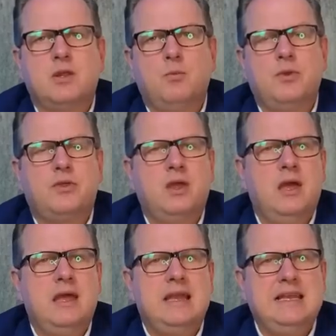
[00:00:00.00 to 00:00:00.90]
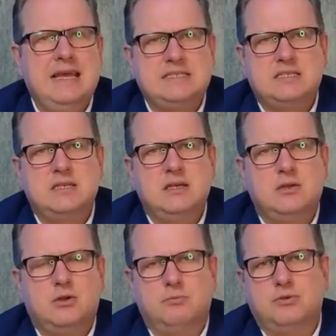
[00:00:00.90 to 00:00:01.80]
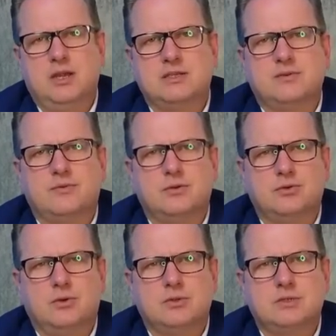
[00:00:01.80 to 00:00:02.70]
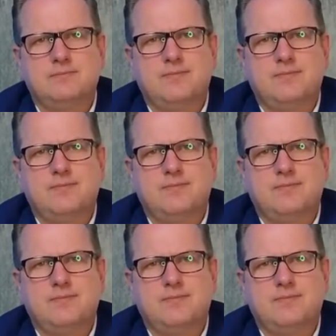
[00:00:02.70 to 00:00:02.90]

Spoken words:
with less comprehensive controls.